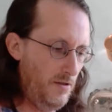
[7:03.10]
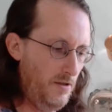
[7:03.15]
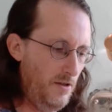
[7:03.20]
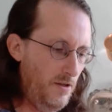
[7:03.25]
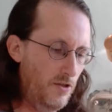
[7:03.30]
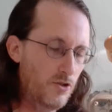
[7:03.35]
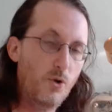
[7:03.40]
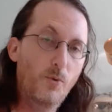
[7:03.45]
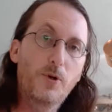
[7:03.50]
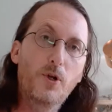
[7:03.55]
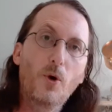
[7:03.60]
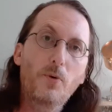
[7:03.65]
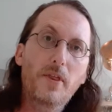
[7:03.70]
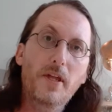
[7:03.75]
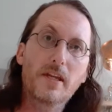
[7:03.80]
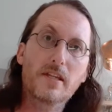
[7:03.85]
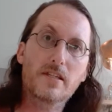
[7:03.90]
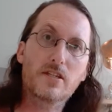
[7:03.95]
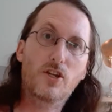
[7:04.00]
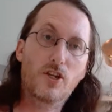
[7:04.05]
so we know that
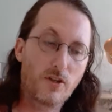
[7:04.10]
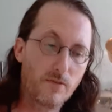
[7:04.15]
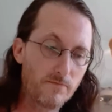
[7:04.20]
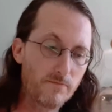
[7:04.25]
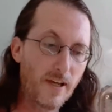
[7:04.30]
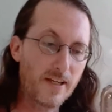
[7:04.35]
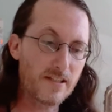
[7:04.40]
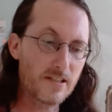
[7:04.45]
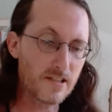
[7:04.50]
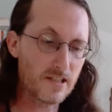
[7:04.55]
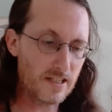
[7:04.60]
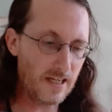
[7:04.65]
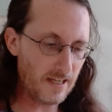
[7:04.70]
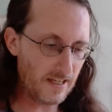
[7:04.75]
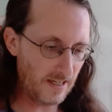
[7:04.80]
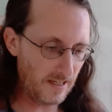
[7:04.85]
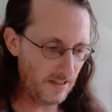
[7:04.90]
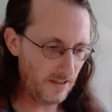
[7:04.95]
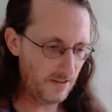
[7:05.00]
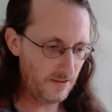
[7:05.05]
it's nice and
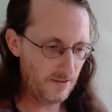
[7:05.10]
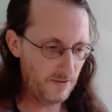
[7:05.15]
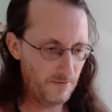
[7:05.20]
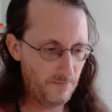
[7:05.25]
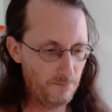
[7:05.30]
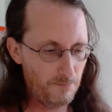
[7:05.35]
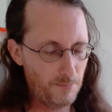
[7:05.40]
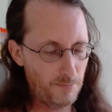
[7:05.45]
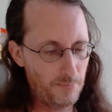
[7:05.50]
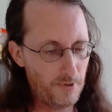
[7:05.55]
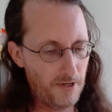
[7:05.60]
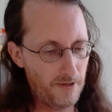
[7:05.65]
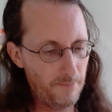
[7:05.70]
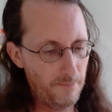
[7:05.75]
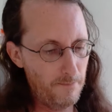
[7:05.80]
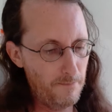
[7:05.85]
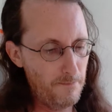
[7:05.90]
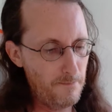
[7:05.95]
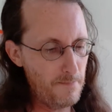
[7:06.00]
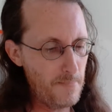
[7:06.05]
sticky, but
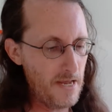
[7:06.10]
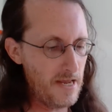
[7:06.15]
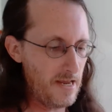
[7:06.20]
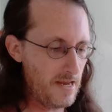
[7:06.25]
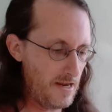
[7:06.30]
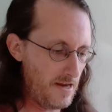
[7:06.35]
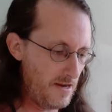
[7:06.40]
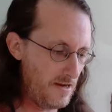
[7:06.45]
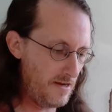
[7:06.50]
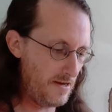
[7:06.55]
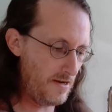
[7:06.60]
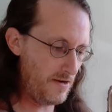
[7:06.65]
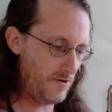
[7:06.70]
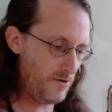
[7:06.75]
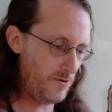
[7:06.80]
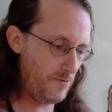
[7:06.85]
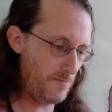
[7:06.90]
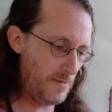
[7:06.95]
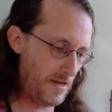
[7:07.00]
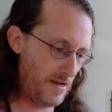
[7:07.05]
man, oh
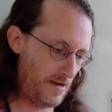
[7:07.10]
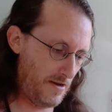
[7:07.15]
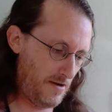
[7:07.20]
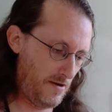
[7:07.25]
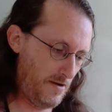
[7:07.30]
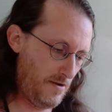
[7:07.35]
man.